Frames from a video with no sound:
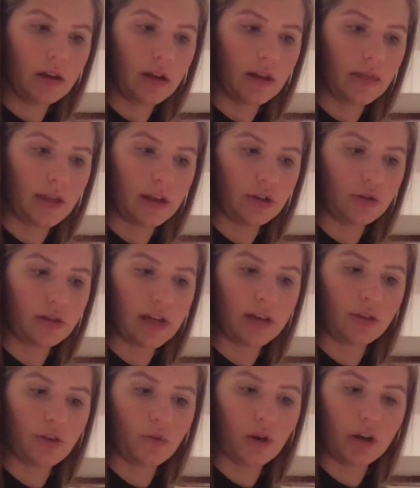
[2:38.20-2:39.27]
and then you
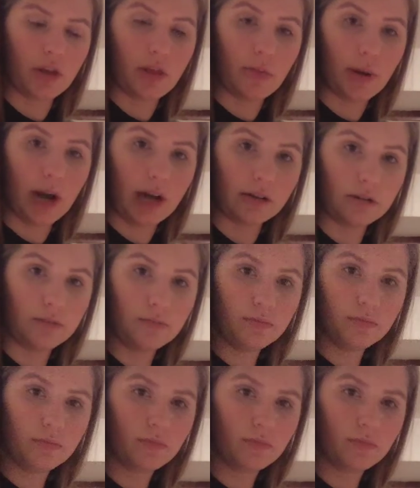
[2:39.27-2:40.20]
take the one on the bottom,